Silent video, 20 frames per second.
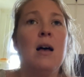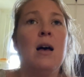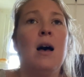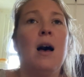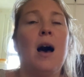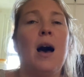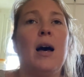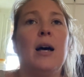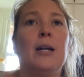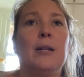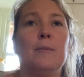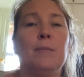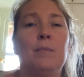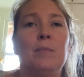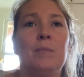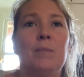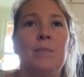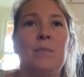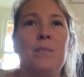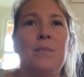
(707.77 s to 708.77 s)

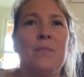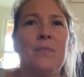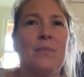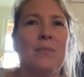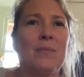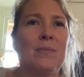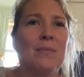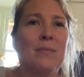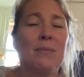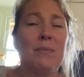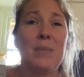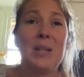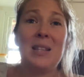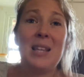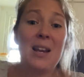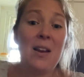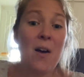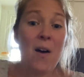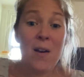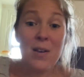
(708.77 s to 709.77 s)
But
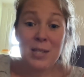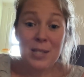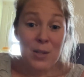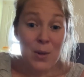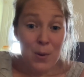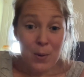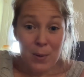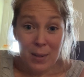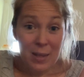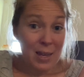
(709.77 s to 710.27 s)
then also